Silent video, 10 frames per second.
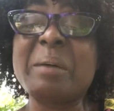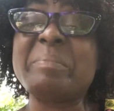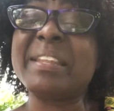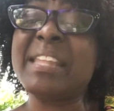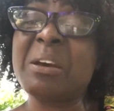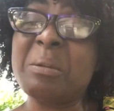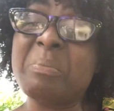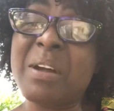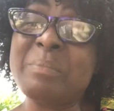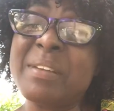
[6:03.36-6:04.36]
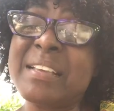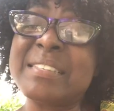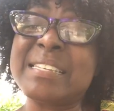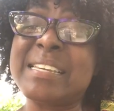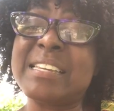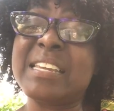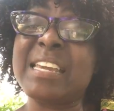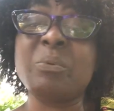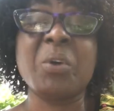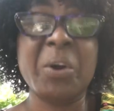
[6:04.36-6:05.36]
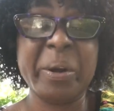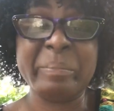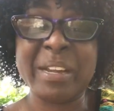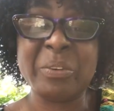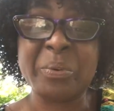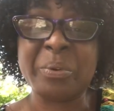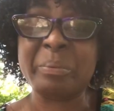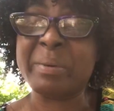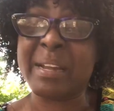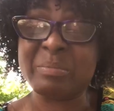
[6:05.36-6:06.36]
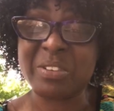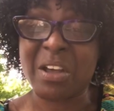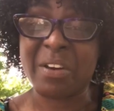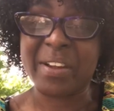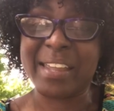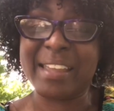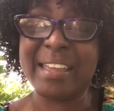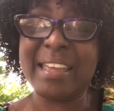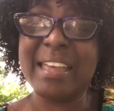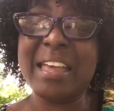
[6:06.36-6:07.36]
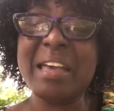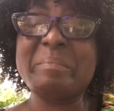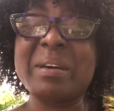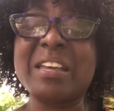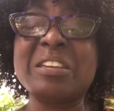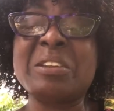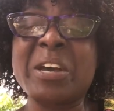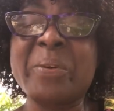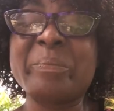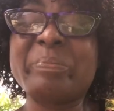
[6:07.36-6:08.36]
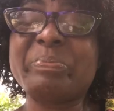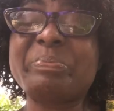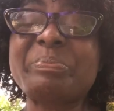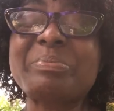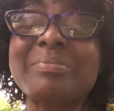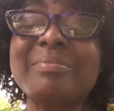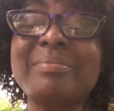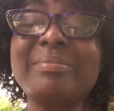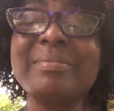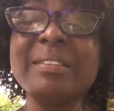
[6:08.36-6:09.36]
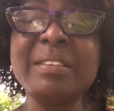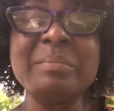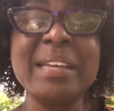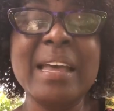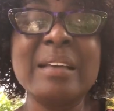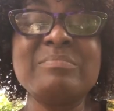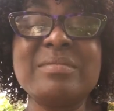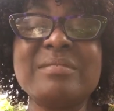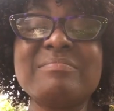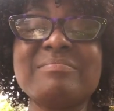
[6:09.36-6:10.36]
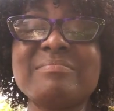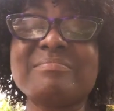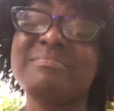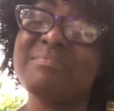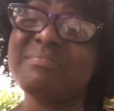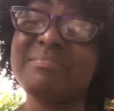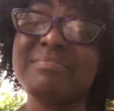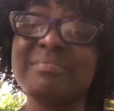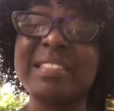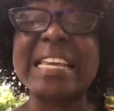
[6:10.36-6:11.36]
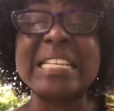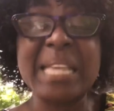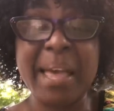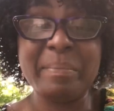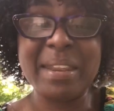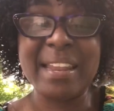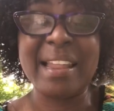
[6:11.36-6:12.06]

But the only problem is it will hurt my daughter, but I'm sorry. But you know, sometimes things happen in